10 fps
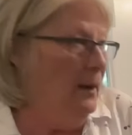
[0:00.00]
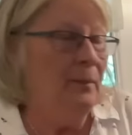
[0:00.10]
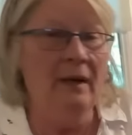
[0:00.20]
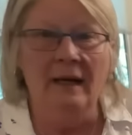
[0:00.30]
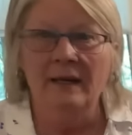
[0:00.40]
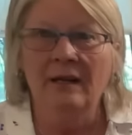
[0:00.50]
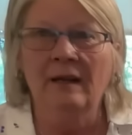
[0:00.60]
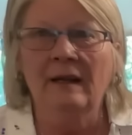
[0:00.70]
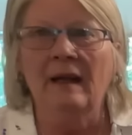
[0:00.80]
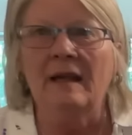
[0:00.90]
But
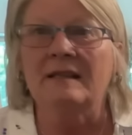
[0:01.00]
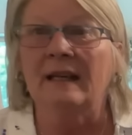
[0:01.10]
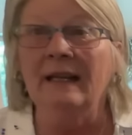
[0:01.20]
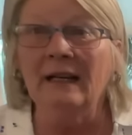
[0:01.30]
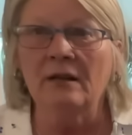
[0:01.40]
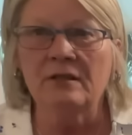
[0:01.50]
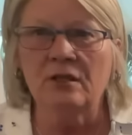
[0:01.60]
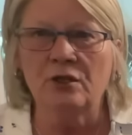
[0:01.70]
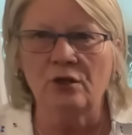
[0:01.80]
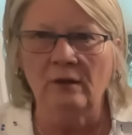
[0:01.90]
it's getting close
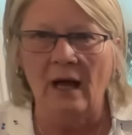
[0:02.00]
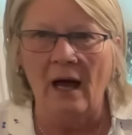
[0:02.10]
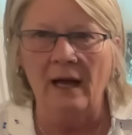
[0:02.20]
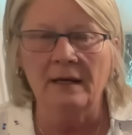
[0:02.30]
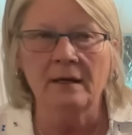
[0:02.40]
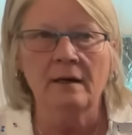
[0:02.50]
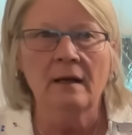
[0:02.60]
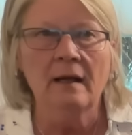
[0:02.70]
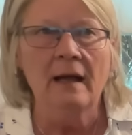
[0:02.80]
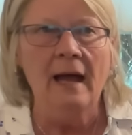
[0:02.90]
to July
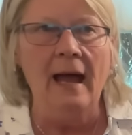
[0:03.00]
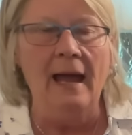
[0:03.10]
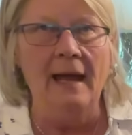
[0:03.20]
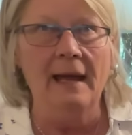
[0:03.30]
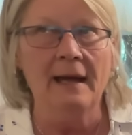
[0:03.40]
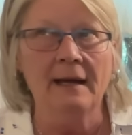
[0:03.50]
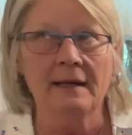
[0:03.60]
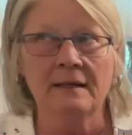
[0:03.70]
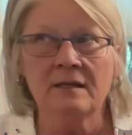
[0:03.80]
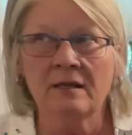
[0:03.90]

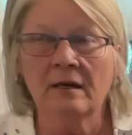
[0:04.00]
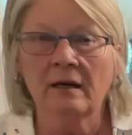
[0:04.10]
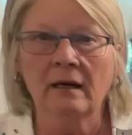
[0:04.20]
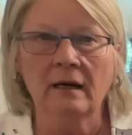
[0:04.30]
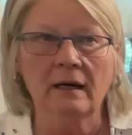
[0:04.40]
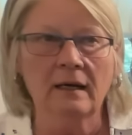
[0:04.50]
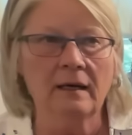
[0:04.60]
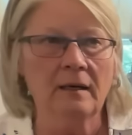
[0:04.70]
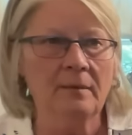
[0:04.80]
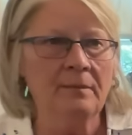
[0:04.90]
and
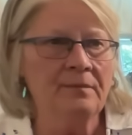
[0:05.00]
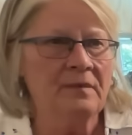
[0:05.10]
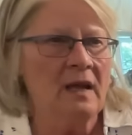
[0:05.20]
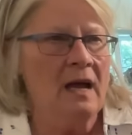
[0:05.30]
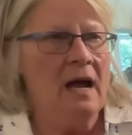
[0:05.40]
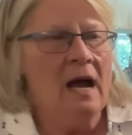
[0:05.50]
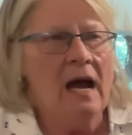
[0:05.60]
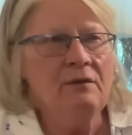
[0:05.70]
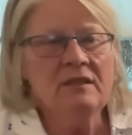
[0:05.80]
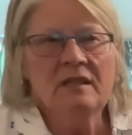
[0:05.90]
um,
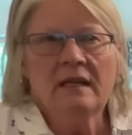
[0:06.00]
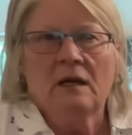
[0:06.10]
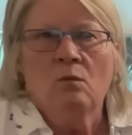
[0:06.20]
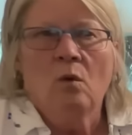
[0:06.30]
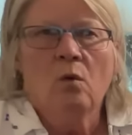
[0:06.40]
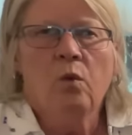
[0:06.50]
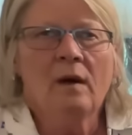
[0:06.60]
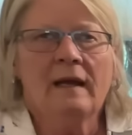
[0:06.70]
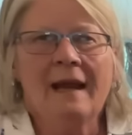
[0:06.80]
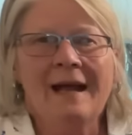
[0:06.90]
I was thinking
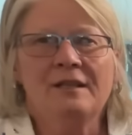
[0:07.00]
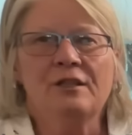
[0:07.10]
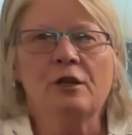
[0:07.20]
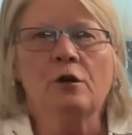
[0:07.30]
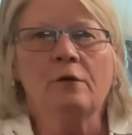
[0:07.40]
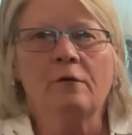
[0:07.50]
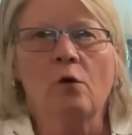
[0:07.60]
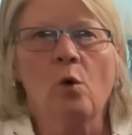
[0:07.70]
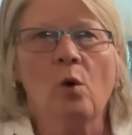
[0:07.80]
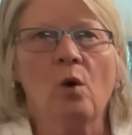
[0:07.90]
what could I do
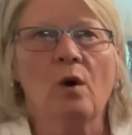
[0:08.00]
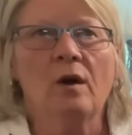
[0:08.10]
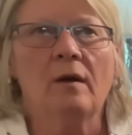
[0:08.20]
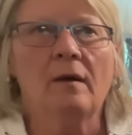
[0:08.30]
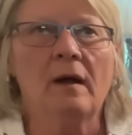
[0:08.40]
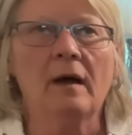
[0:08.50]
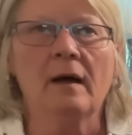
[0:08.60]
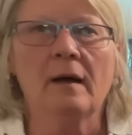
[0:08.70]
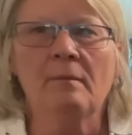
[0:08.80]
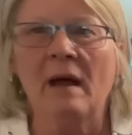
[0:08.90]
for
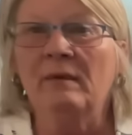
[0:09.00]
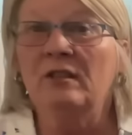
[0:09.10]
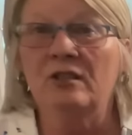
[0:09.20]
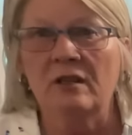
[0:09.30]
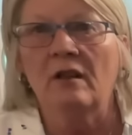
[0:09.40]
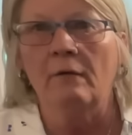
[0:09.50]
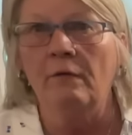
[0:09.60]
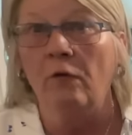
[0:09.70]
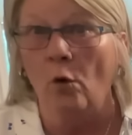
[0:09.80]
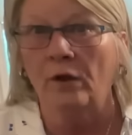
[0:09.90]
uh, maybe the
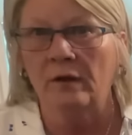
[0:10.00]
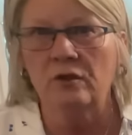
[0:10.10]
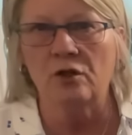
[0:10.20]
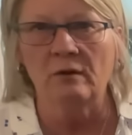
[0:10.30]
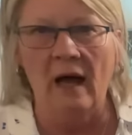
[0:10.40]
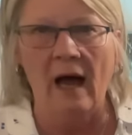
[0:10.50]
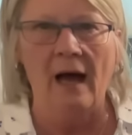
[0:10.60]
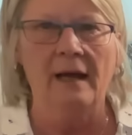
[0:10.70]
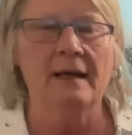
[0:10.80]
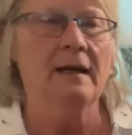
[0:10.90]
4th of
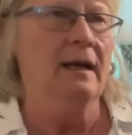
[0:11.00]
July.